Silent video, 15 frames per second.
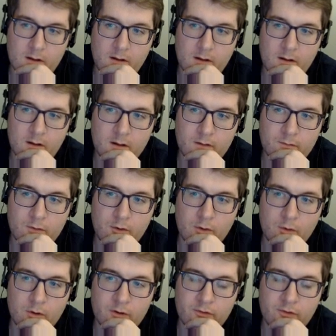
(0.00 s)
Of
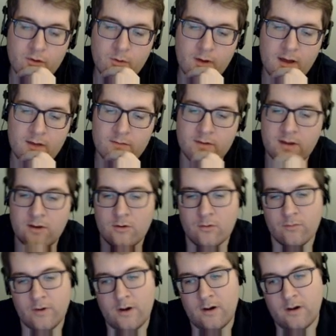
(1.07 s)
course you have Needle
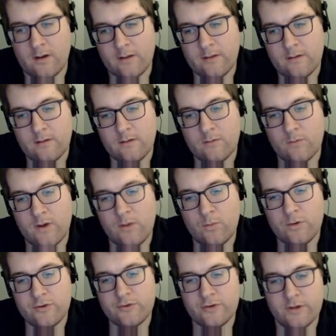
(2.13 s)
Rock. Why
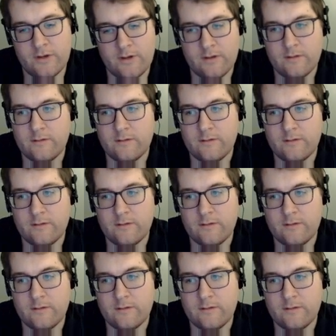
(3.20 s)
wouldn't you?